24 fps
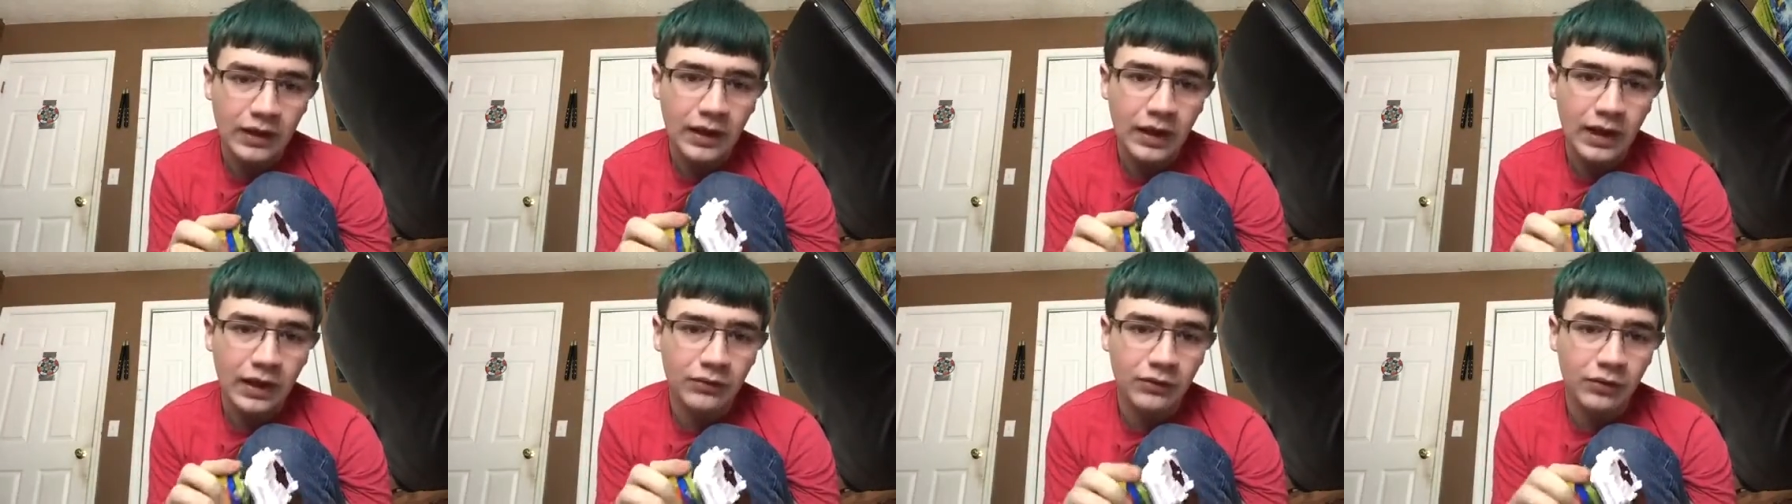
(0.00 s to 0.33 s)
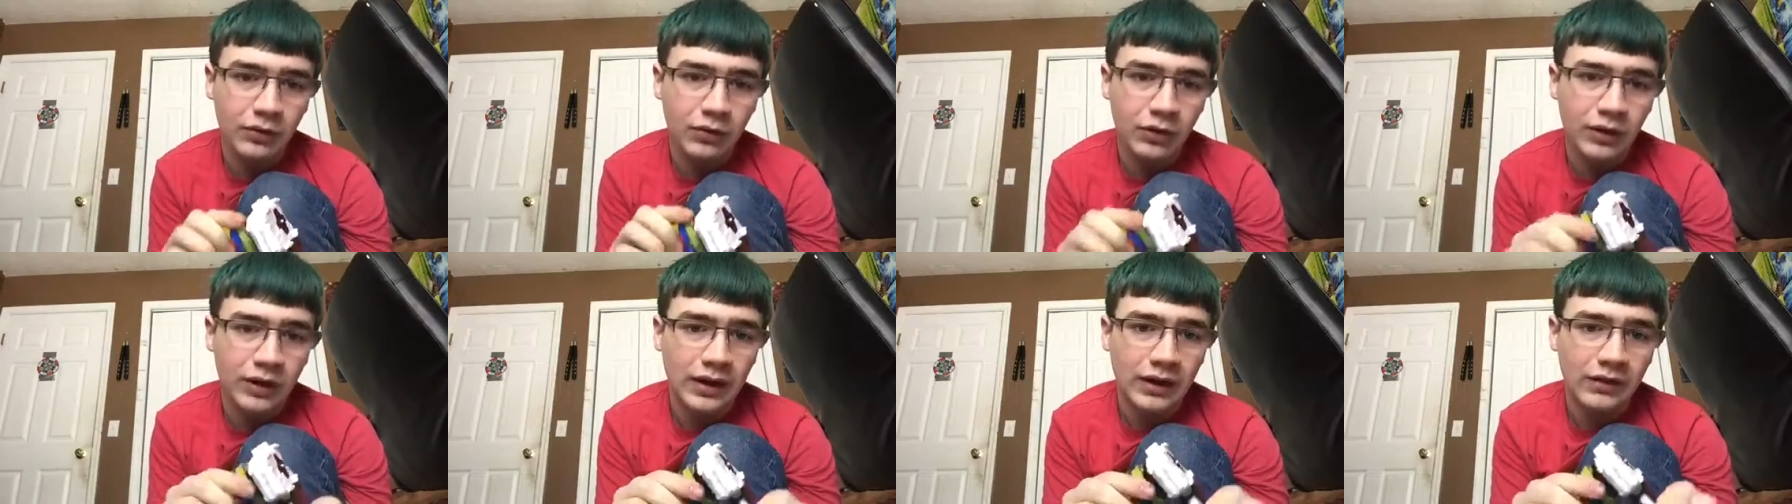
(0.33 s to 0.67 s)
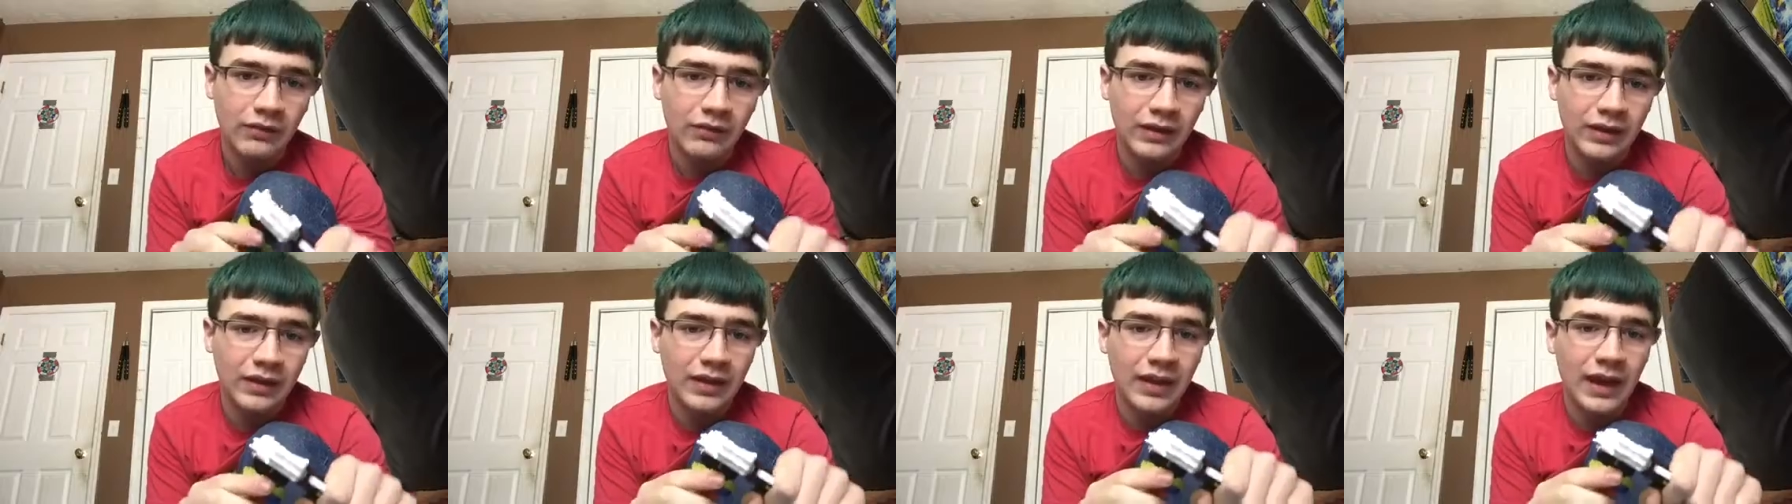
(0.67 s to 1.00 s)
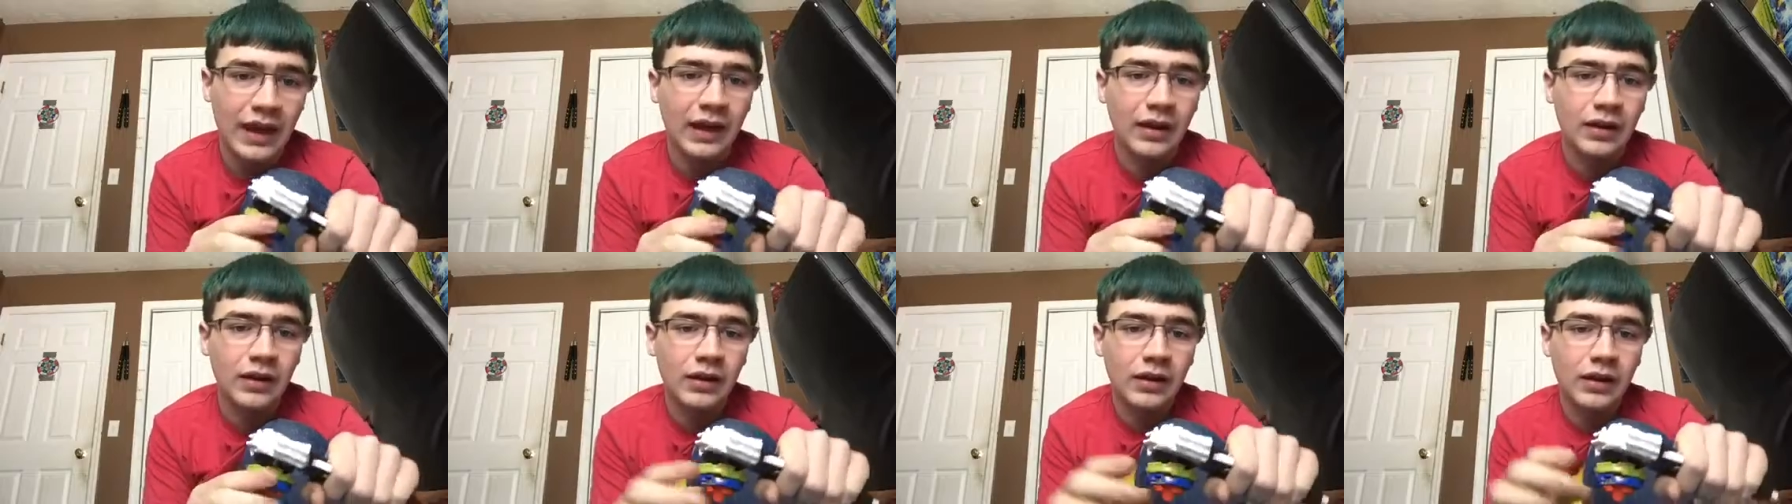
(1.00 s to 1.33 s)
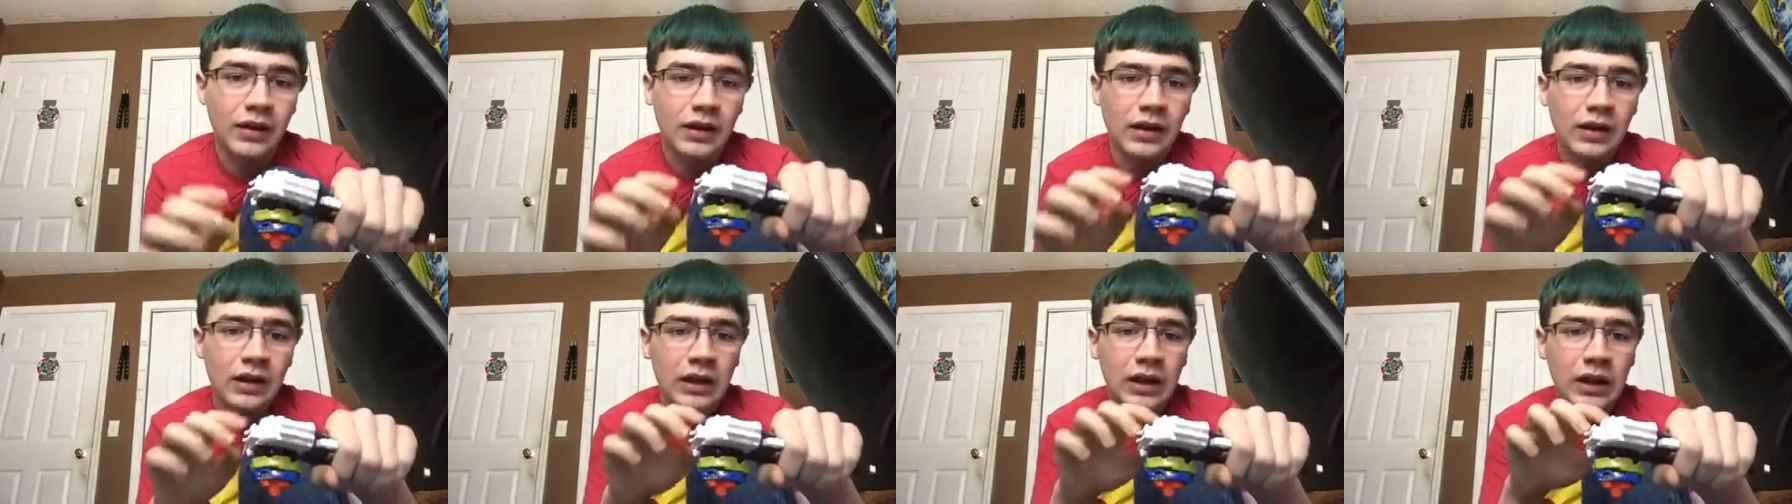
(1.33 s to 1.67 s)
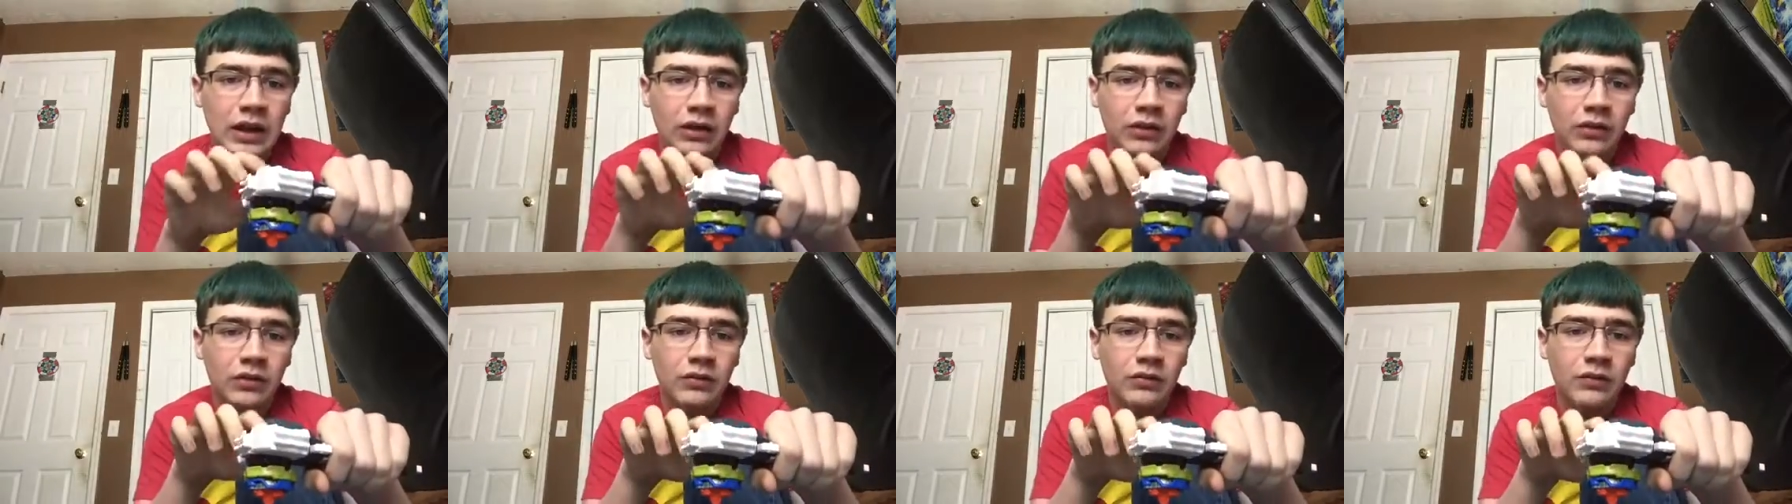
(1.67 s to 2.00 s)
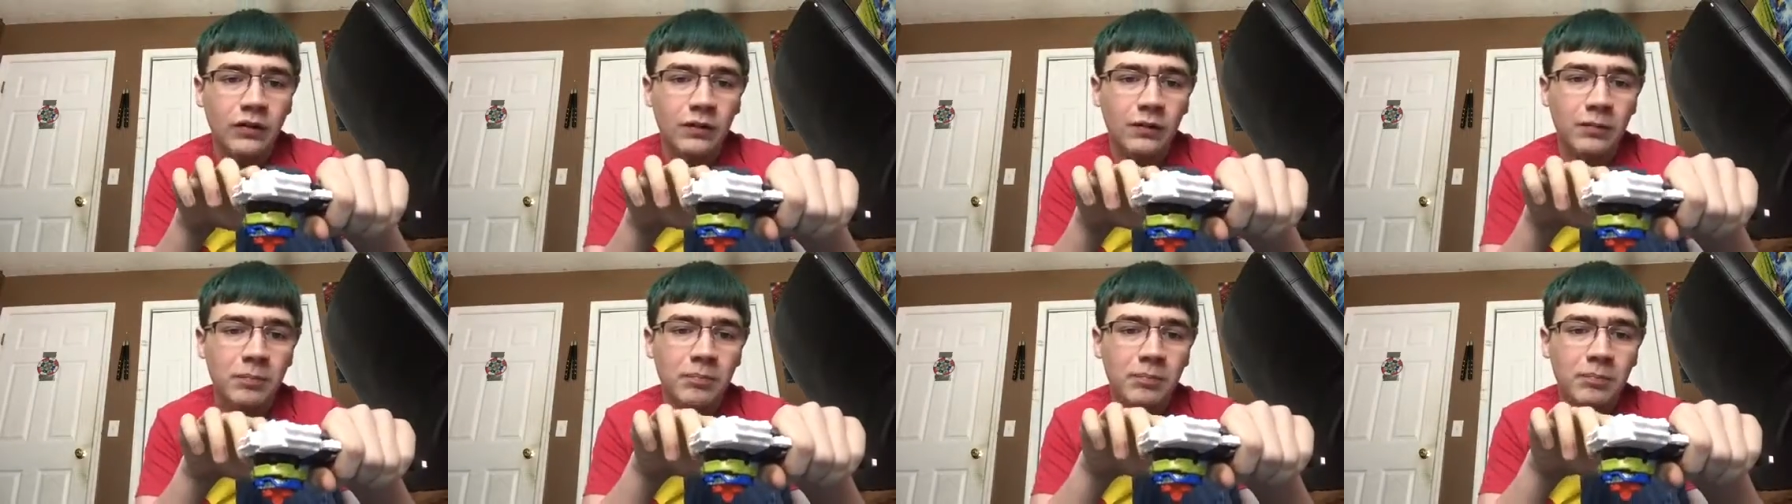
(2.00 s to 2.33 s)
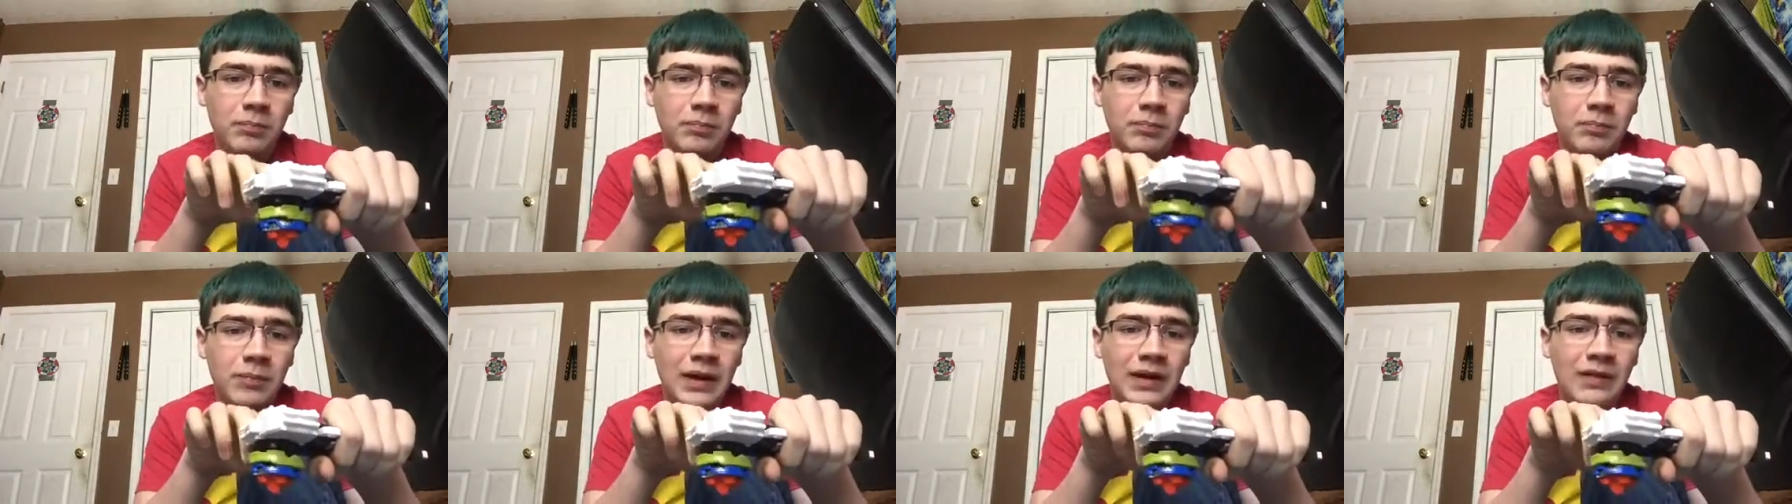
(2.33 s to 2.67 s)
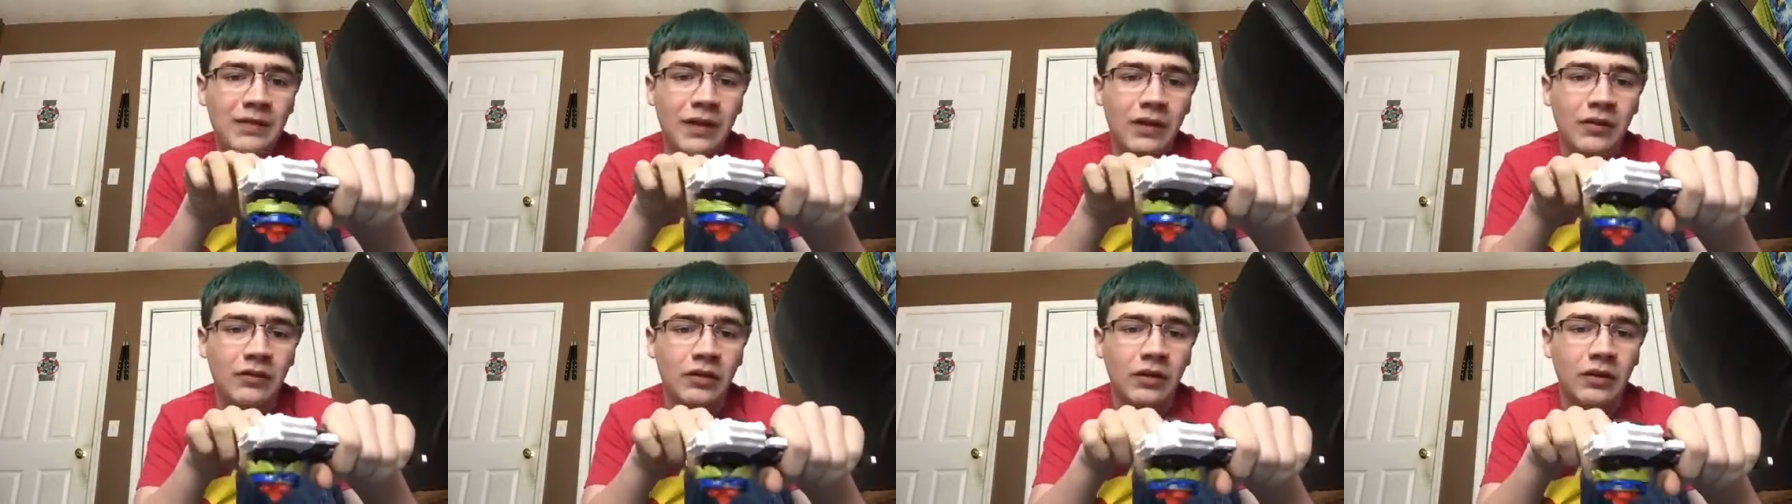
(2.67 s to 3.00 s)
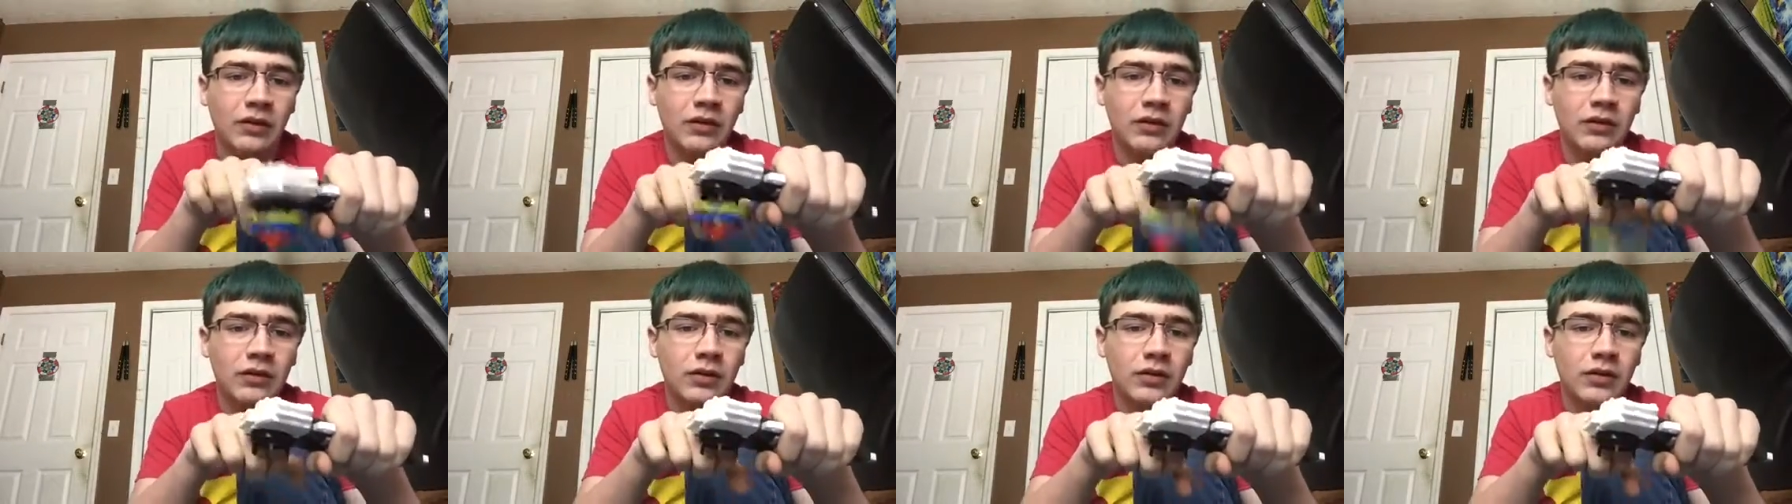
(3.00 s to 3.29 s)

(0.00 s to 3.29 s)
if you're holding it like that. Here, just pay attention.